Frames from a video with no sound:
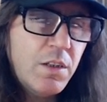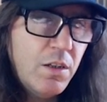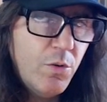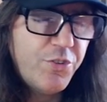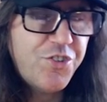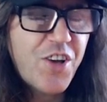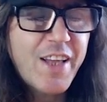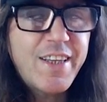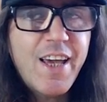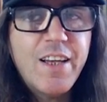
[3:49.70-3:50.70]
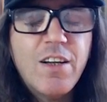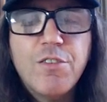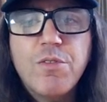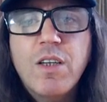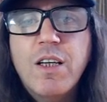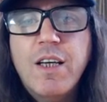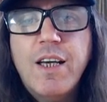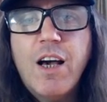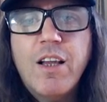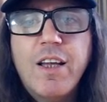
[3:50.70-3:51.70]
Was he shot dead on
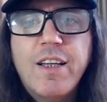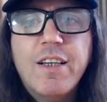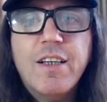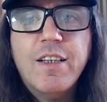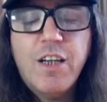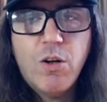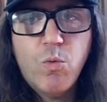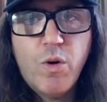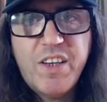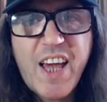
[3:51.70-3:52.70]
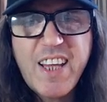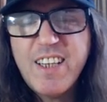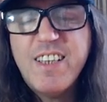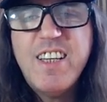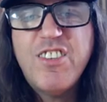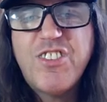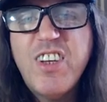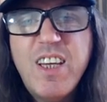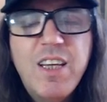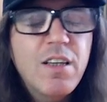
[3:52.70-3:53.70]
uh, in a, you know one night in
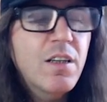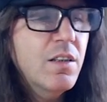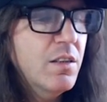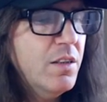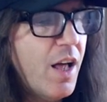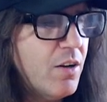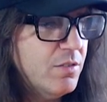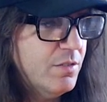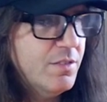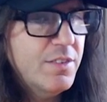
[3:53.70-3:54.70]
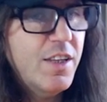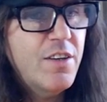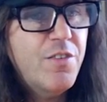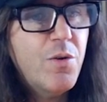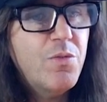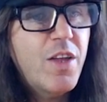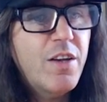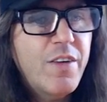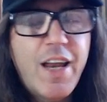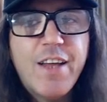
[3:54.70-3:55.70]
D.C.? No, none of it. None
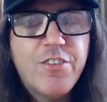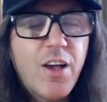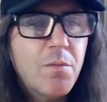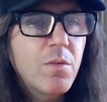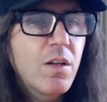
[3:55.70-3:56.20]
of it adds up.